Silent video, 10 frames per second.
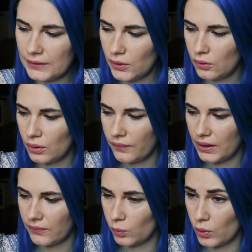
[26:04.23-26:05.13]
I don't know if I
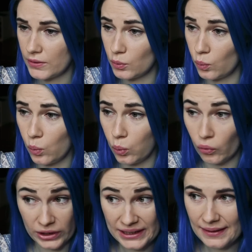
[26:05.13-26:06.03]
even want to
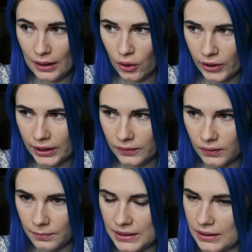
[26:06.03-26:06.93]
read the
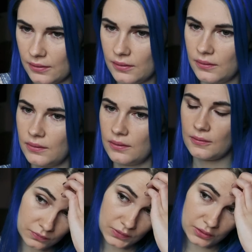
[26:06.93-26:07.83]
lyrics because
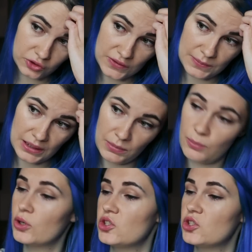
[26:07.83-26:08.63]
they'll just make me more